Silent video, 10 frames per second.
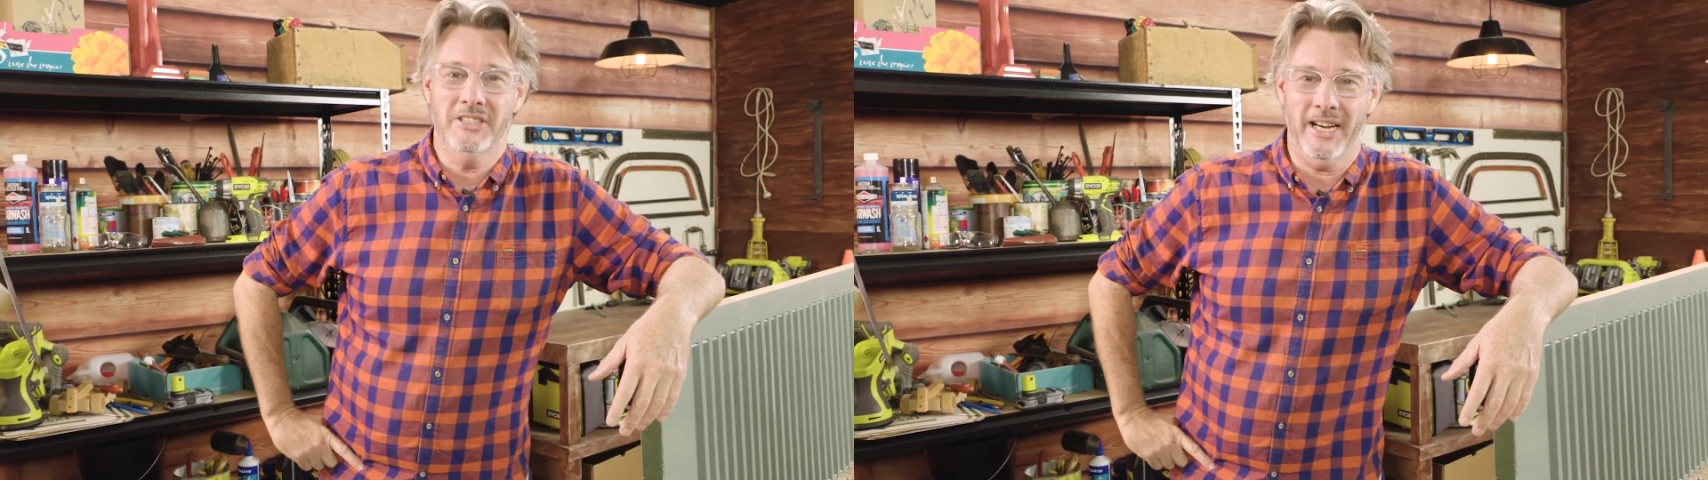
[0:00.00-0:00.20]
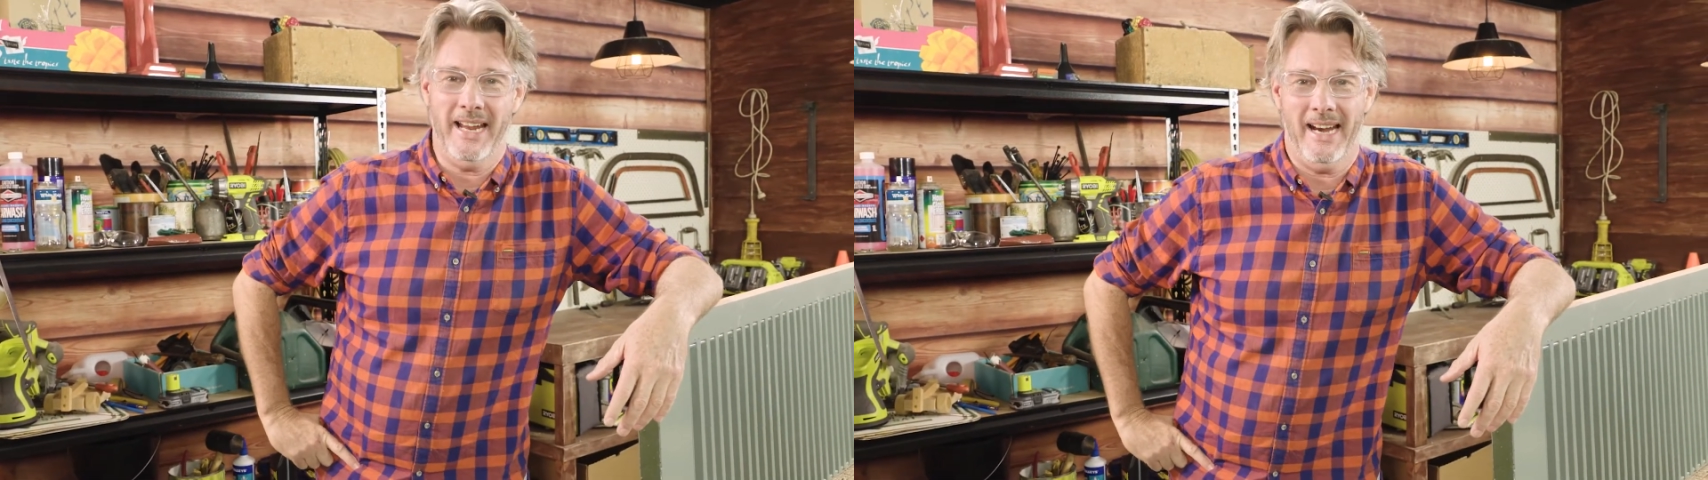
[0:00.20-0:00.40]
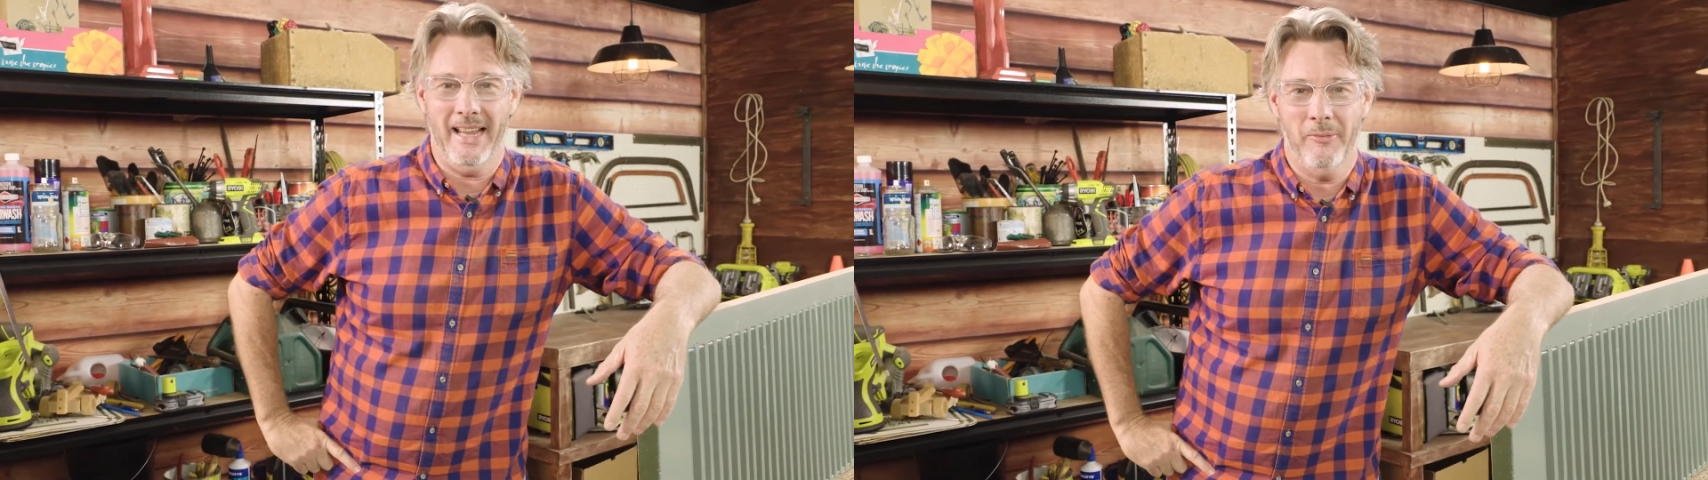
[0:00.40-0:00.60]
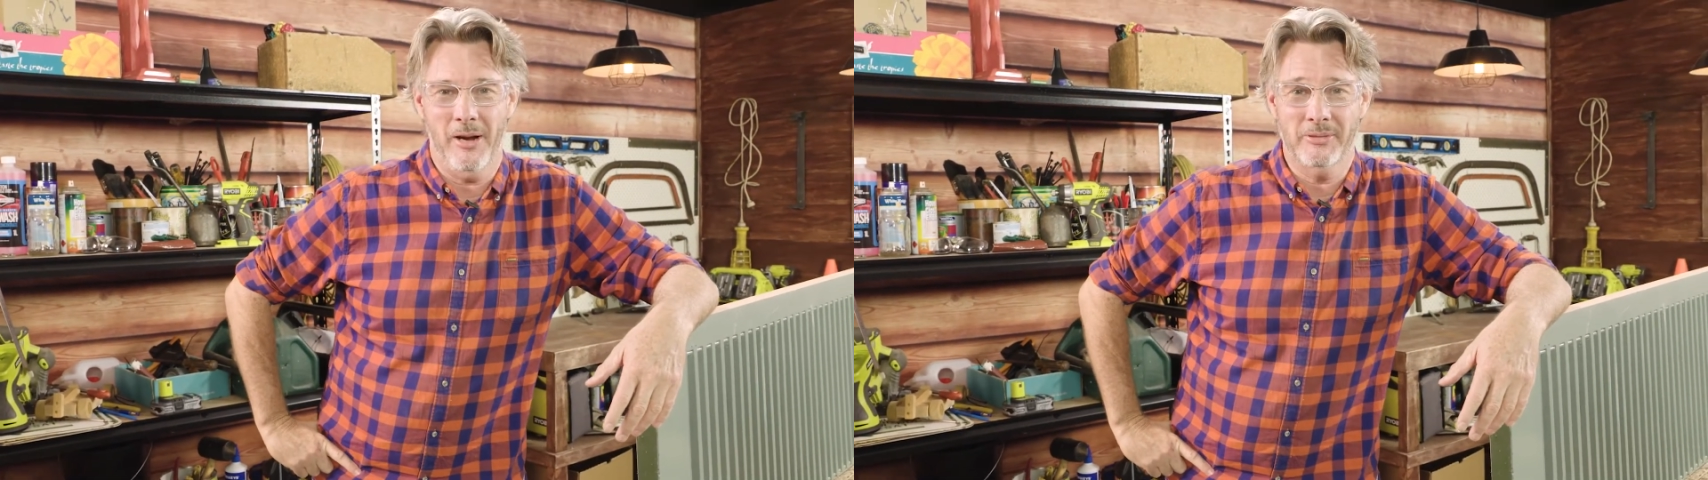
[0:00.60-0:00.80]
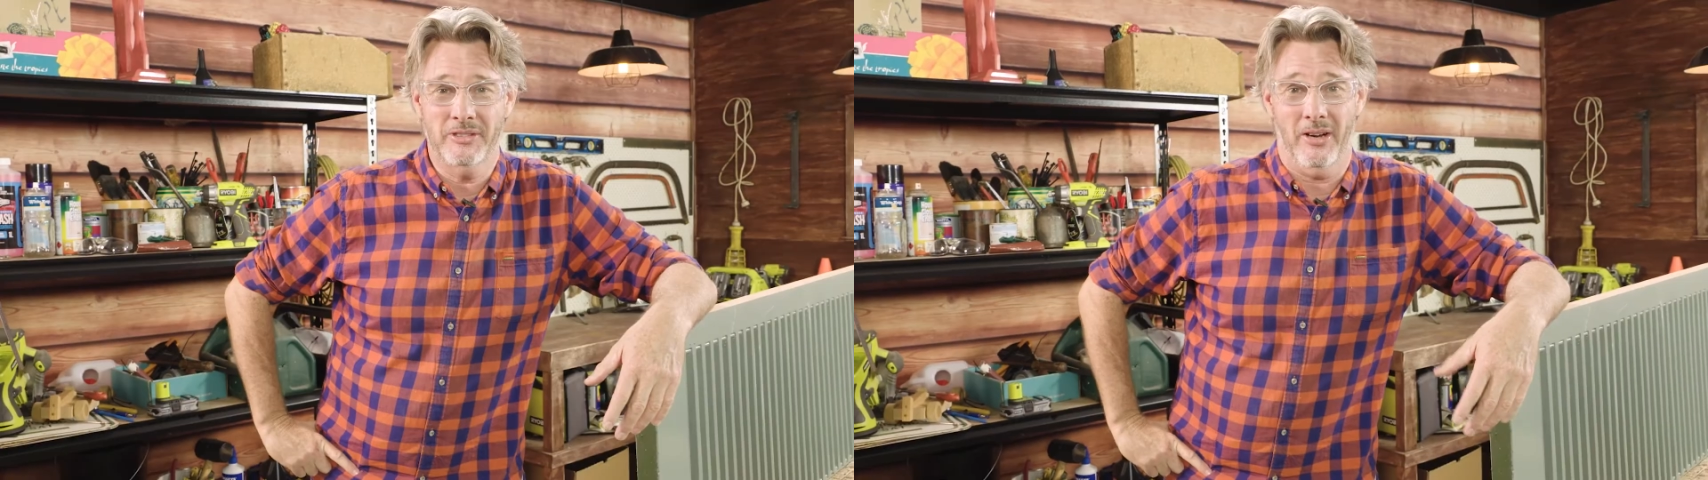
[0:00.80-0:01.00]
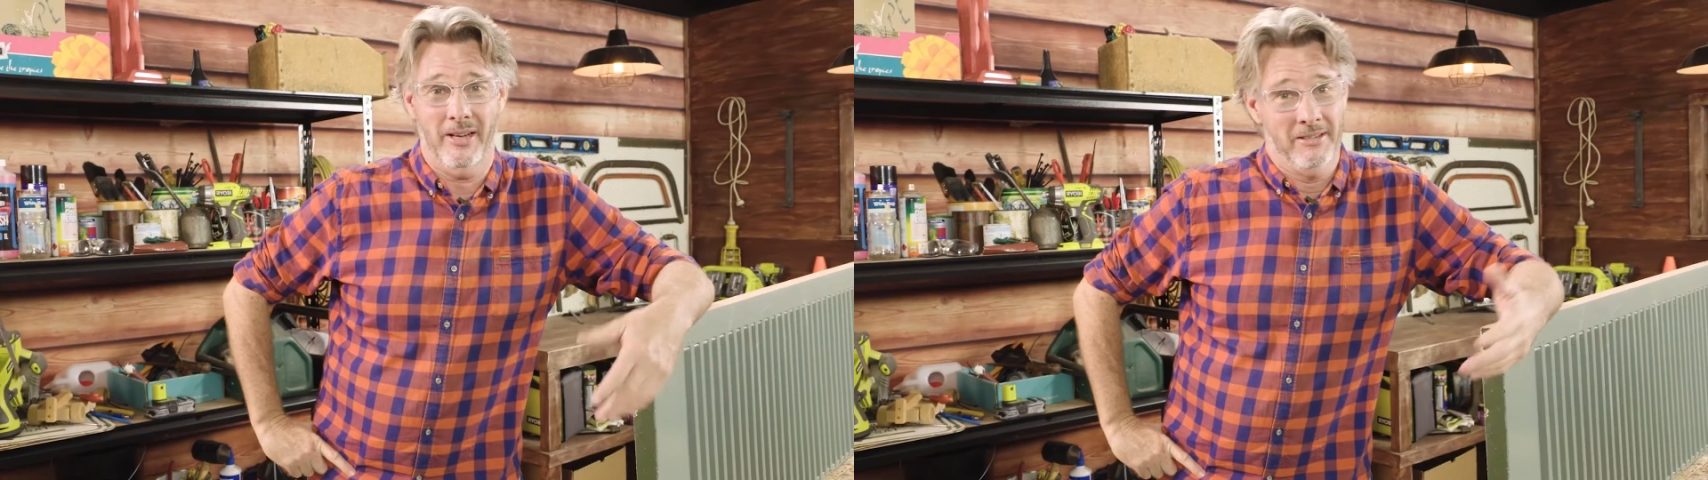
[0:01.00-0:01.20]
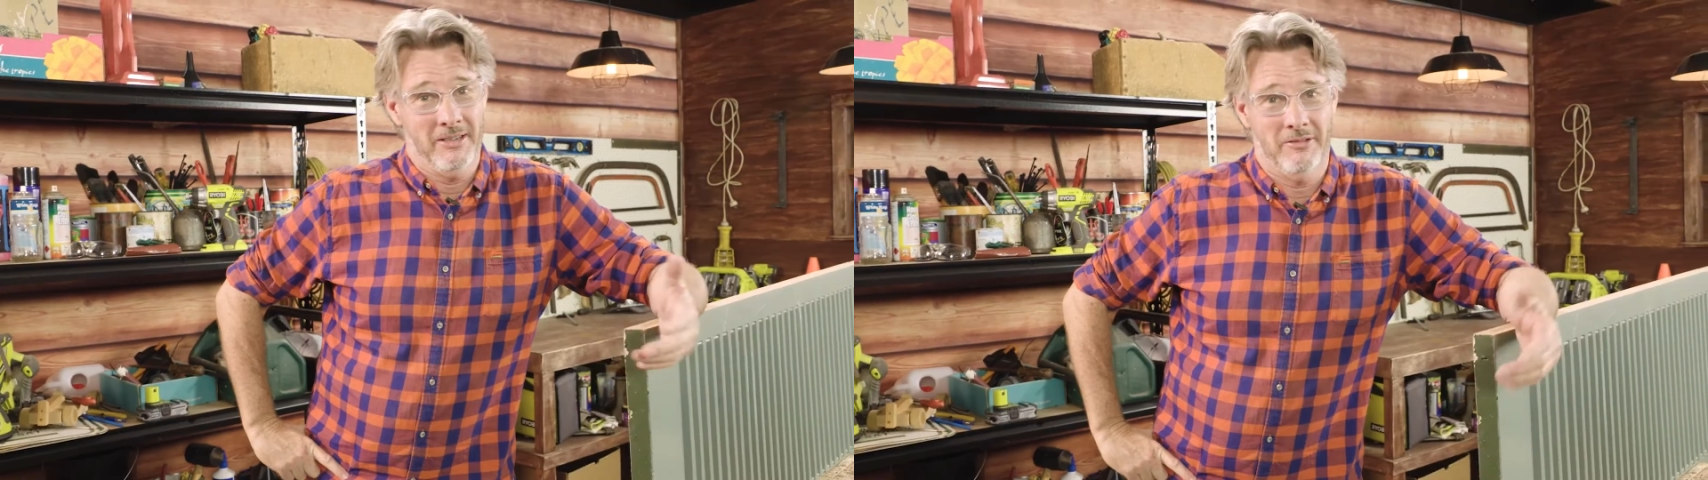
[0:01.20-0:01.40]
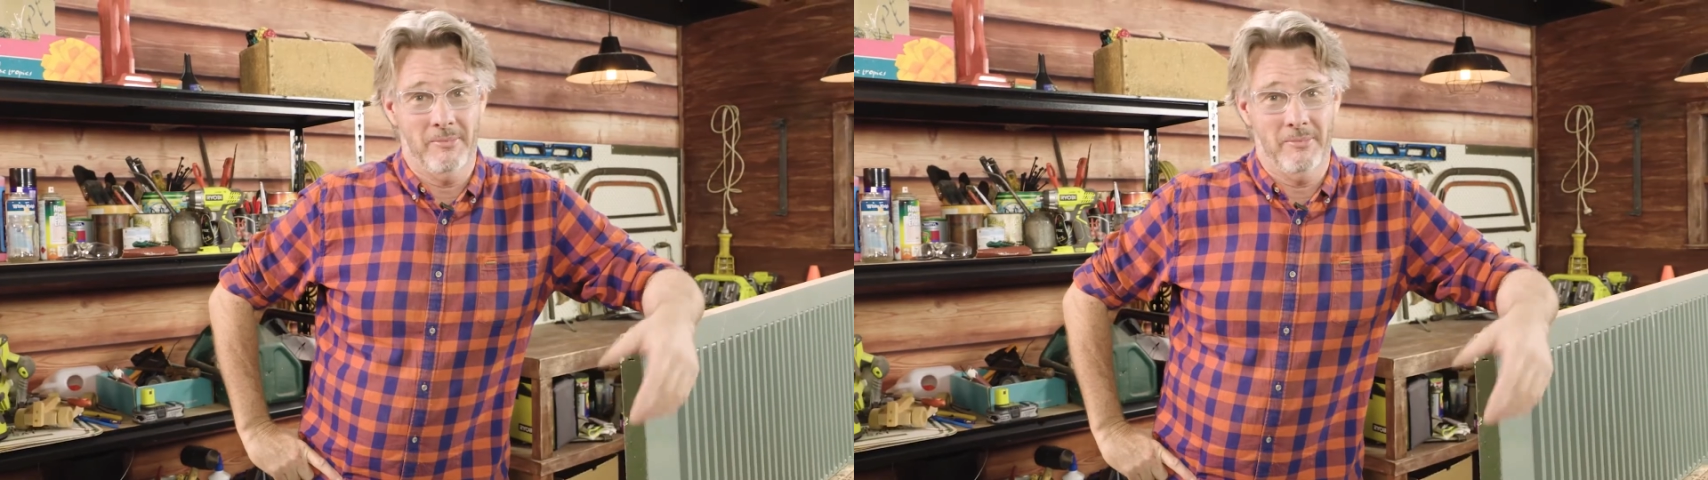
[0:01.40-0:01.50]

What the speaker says: check out our website.